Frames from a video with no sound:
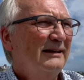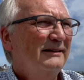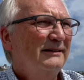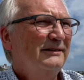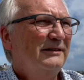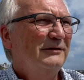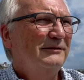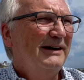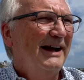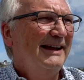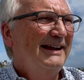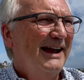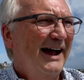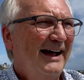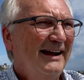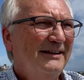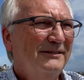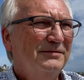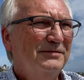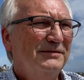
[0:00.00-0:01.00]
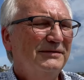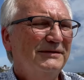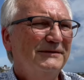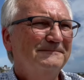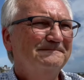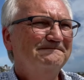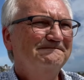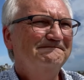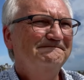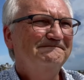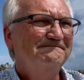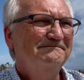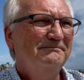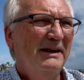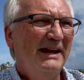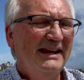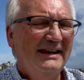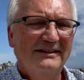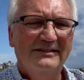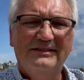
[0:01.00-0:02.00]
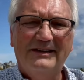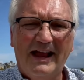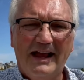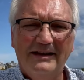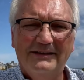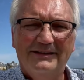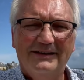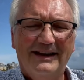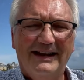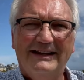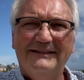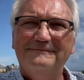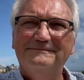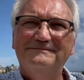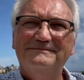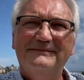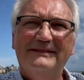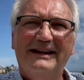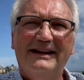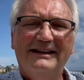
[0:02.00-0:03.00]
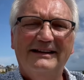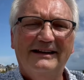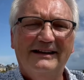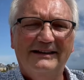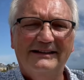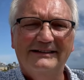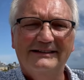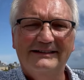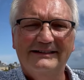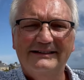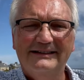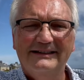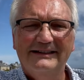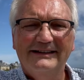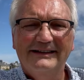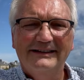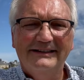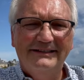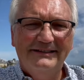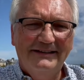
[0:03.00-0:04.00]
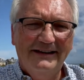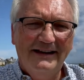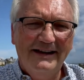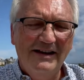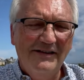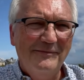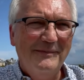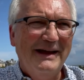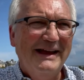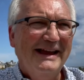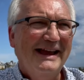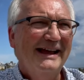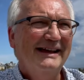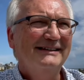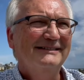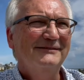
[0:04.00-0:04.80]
So I'm kind of making a stand today in the city of my